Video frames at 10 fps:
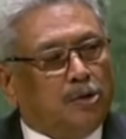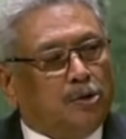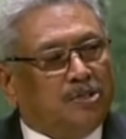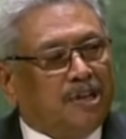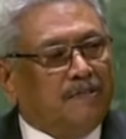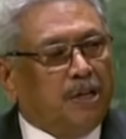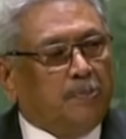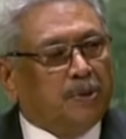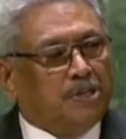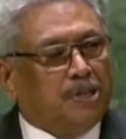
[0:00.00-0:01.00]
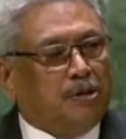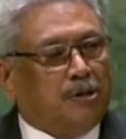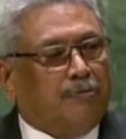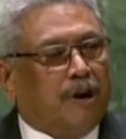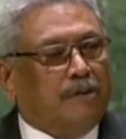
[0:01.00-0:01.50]
to 70%
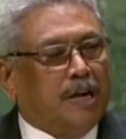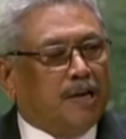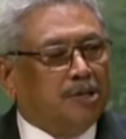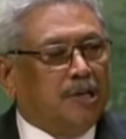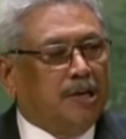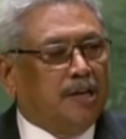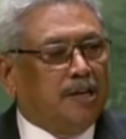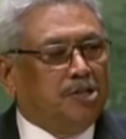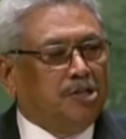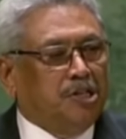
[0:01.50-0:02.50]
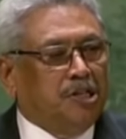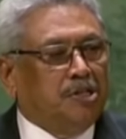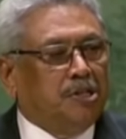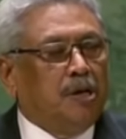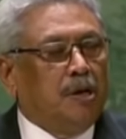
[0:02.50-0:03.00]
of our national energy
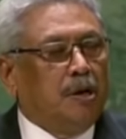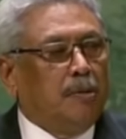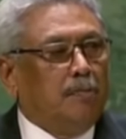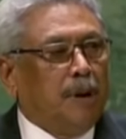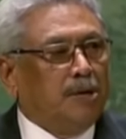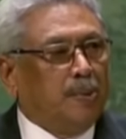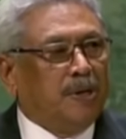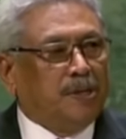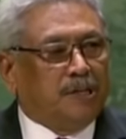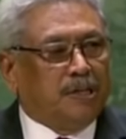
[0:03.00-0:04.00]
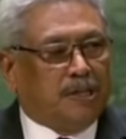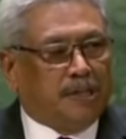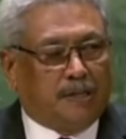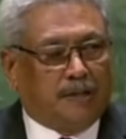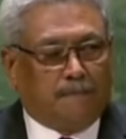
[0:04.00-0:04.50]
needs by 2030.